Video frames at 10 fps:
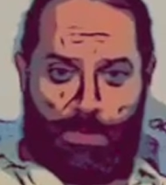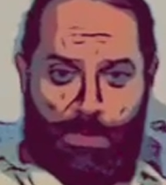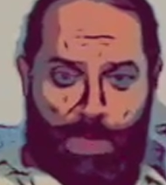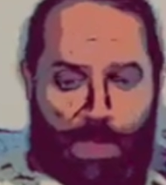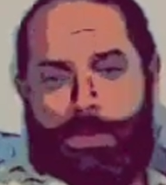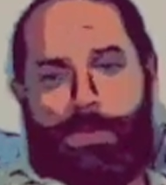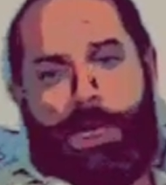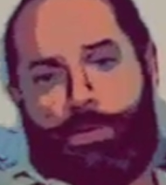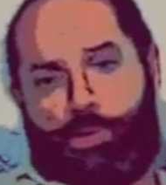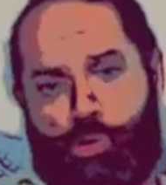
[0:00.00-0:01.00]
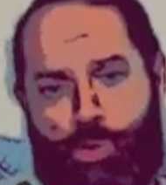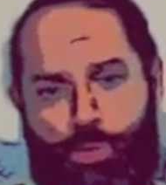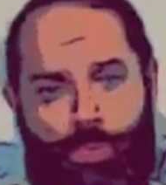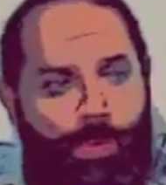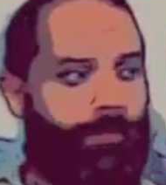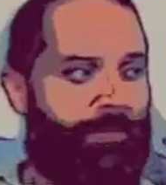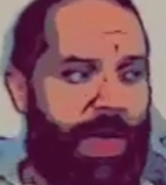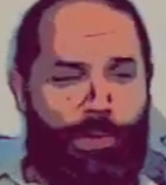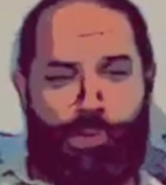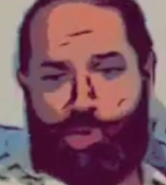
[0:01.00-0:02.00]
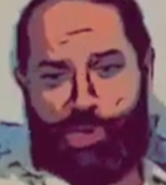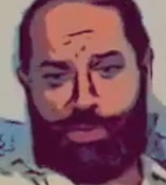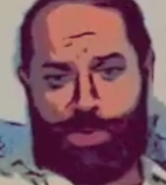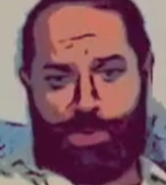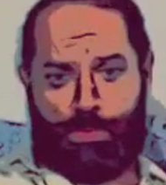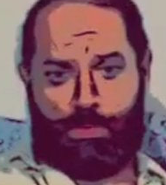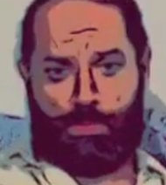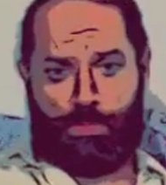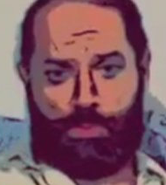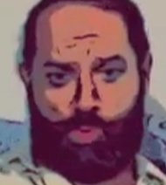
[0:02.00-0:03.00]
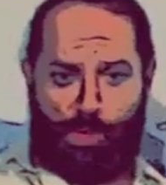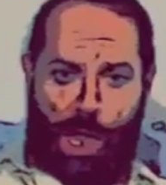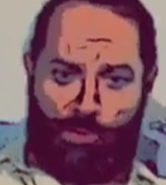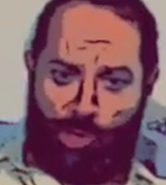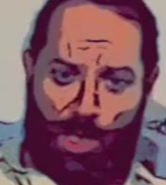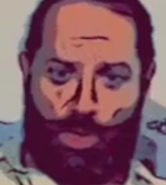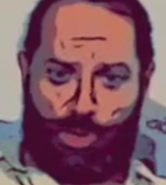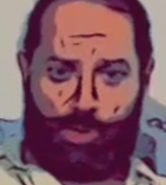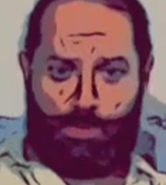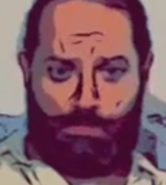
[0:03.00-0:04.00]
science is not concerned with value judgments. Do not judge.